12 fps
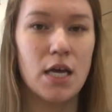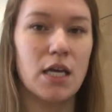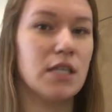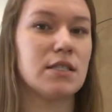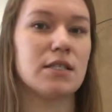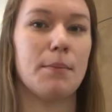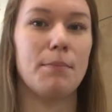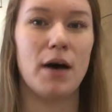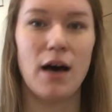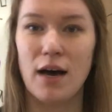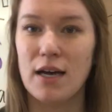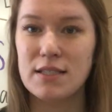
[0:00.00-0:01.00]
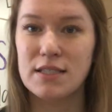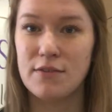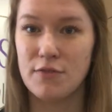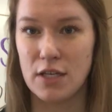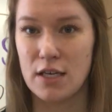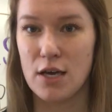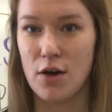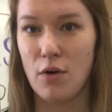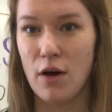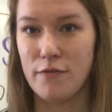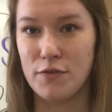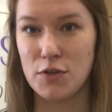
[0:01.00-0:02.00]
is to pause the video
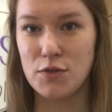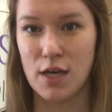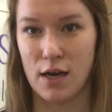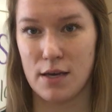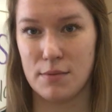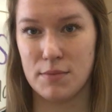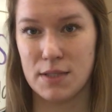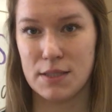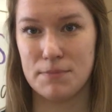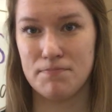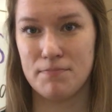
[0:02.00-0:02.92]
a few times